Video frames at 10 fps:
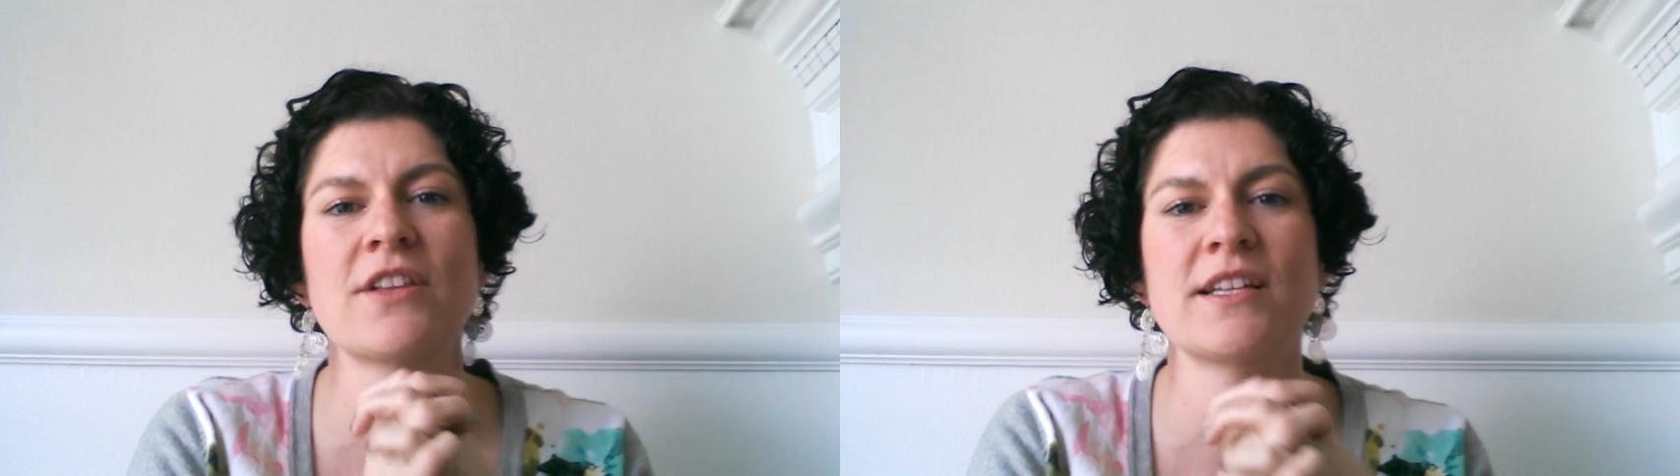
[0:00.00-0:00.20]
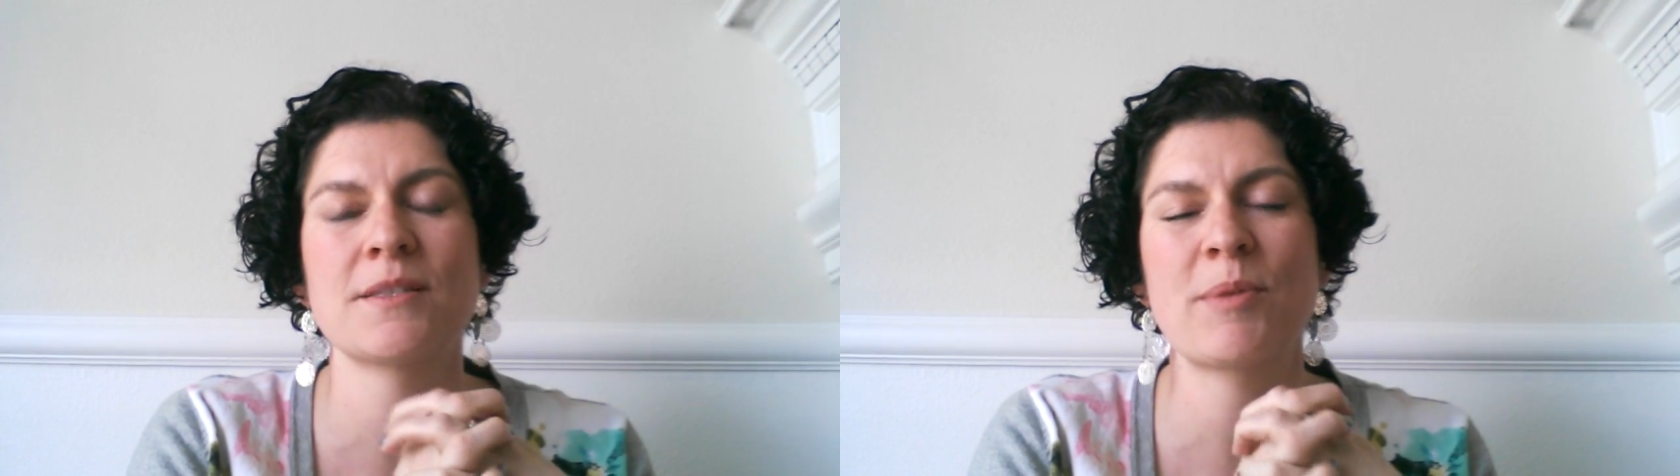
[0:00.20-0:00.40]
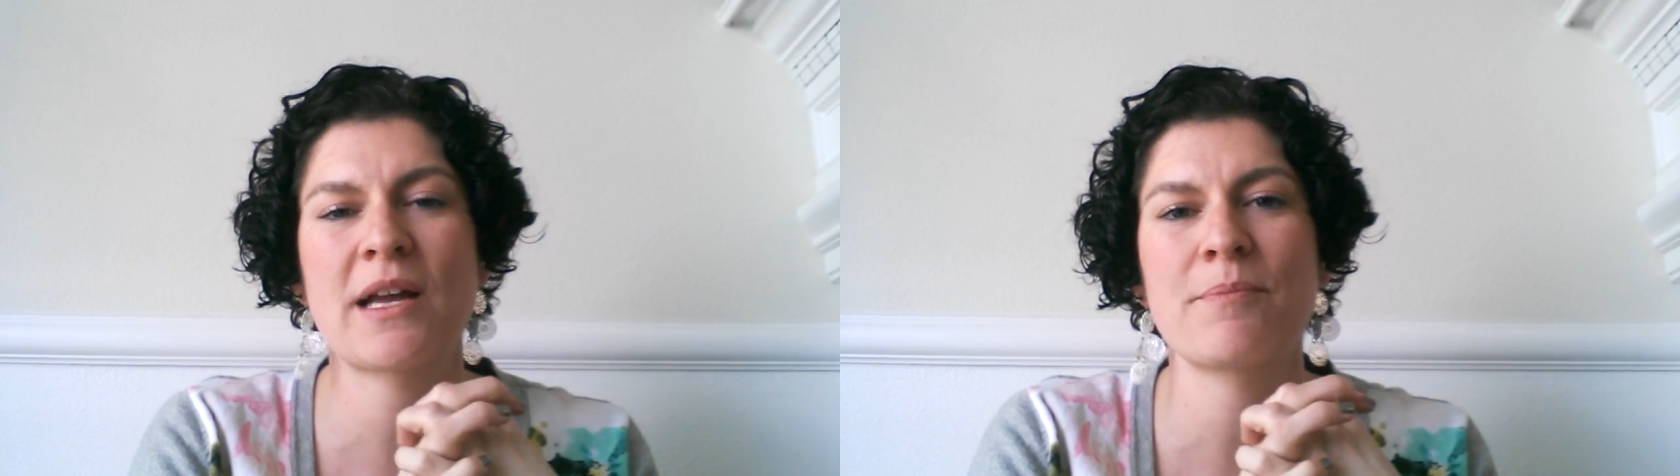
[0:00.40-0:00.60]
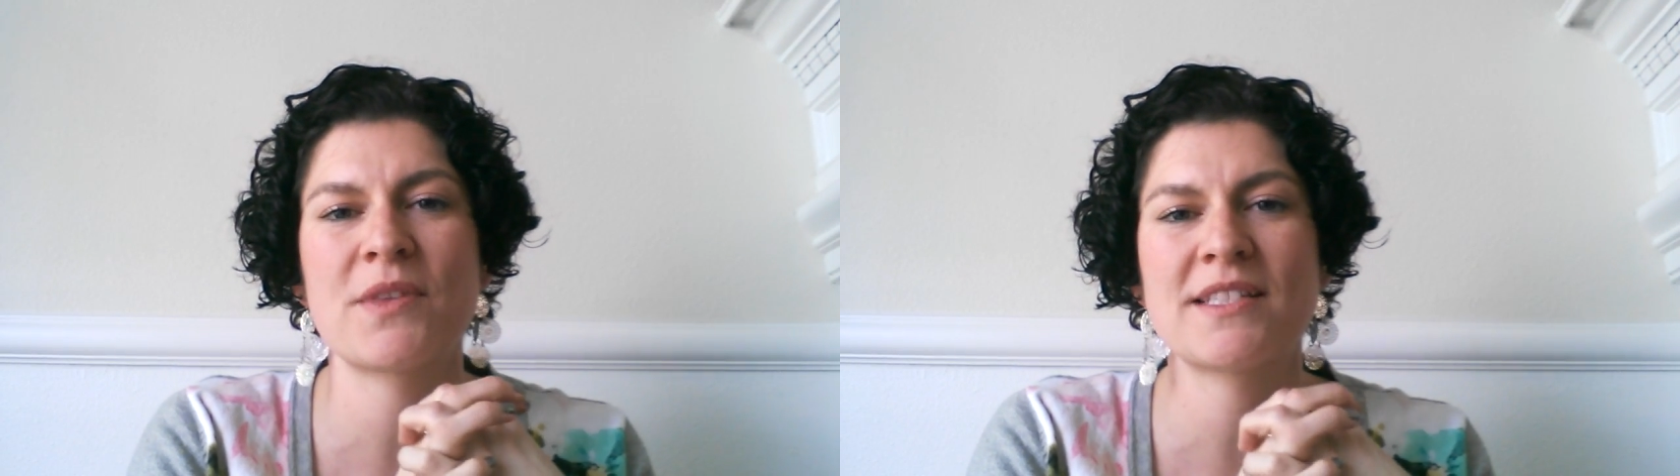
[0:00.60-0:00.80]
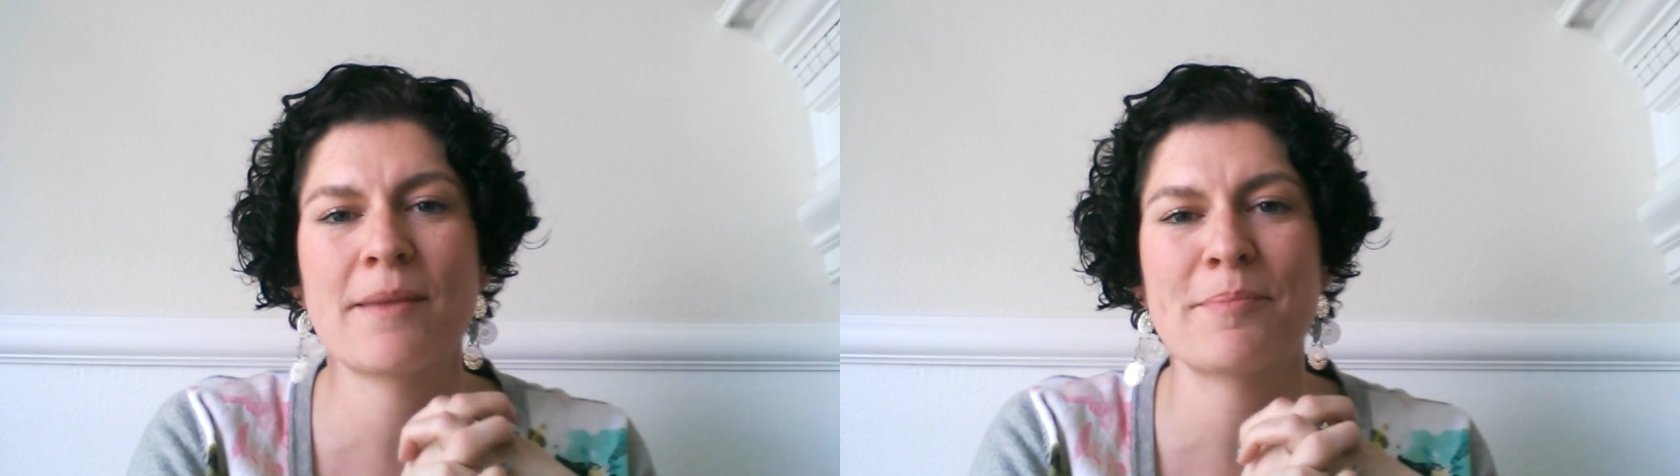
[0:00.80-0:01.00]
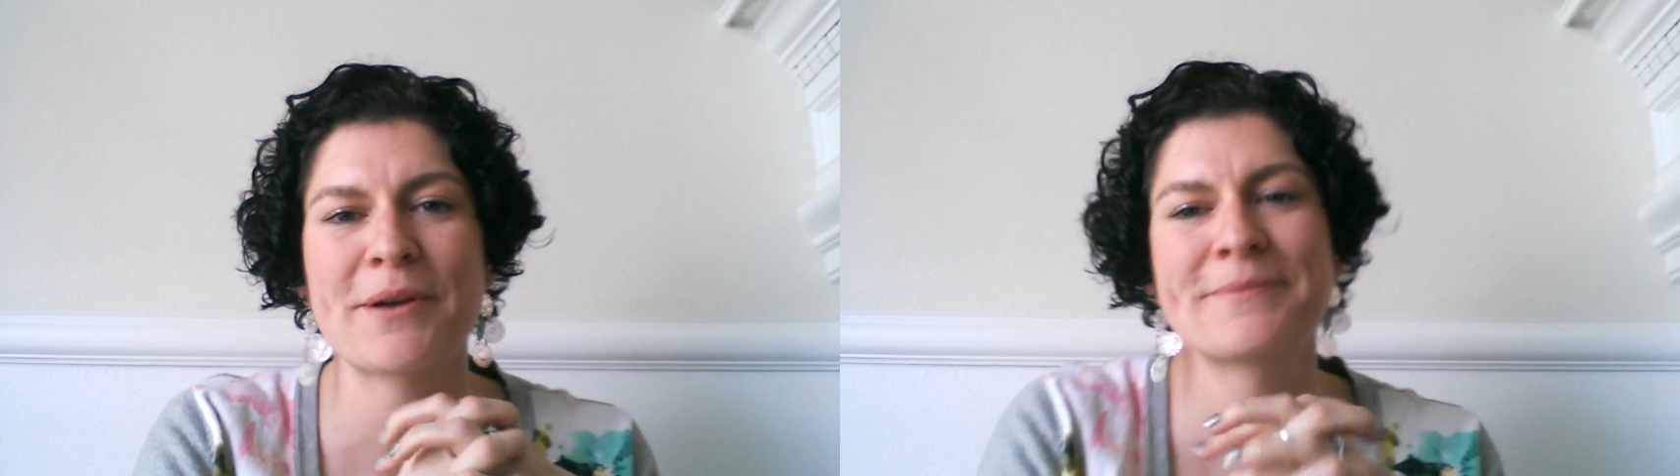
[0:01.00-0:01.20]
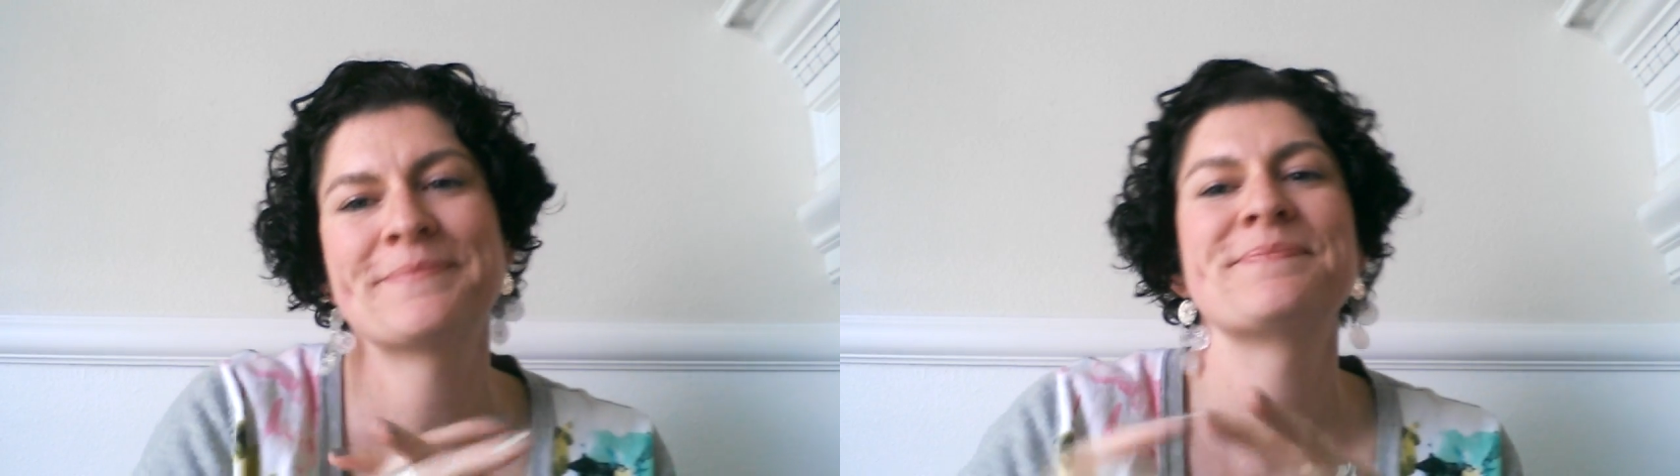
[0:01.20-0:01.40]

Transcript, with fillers: Let's pick up the tempo.